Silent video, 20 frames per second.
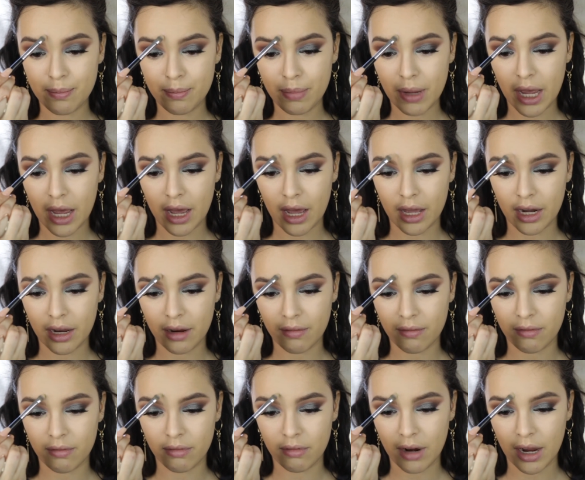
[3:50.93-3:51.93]
pat it
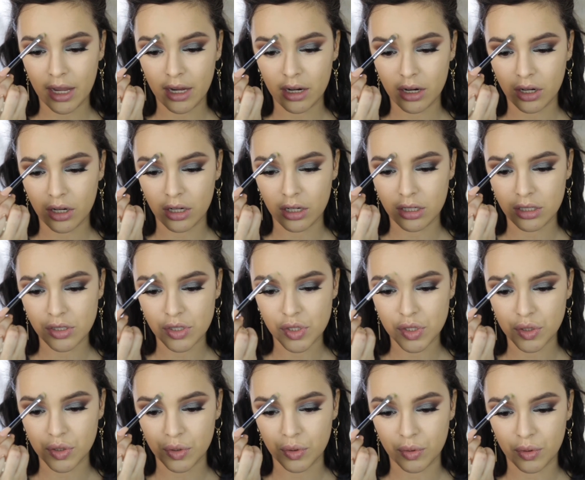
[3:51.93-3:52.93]
right
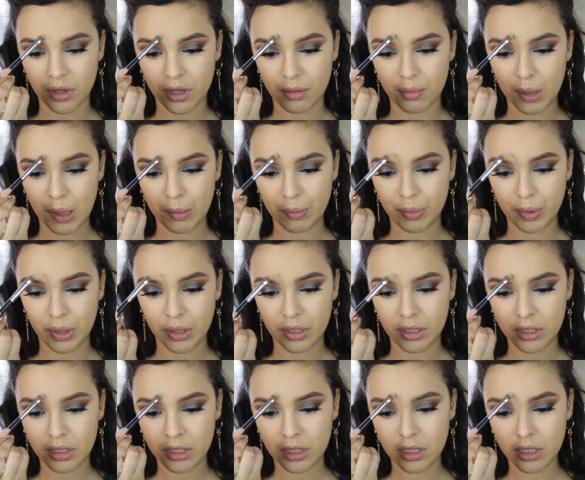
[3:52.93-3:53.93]
onto the pimple.